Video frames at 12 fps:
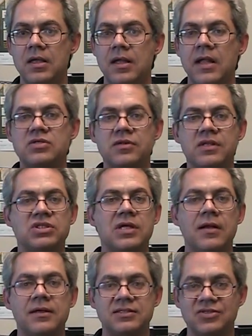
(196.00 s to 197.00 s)
And so the
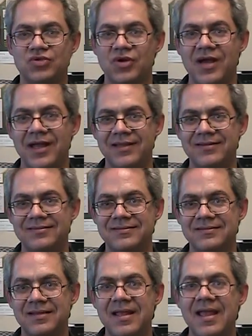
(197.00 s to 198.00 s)
child doesn't try.
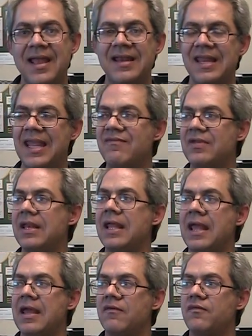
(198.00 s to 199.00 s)
And even
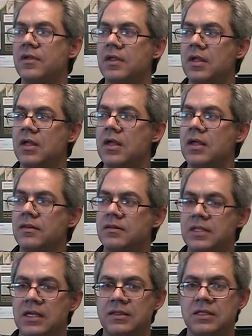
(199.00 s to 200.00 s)
if
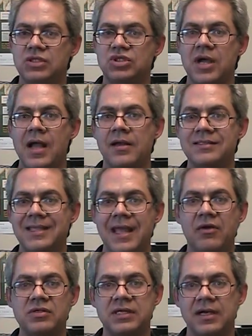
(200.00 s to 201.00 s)
the child is
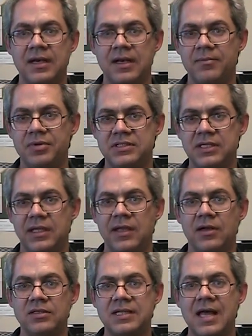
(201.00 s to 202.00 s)
interested in a
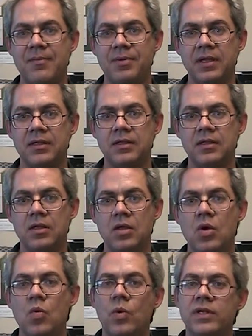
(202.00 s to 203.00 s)
particular topic,
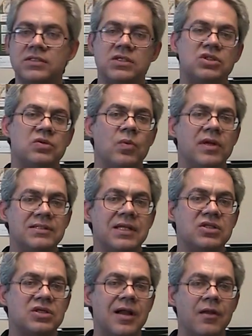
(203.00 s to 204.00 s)
what does that
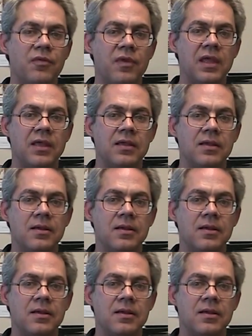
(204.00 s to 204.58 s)
child think?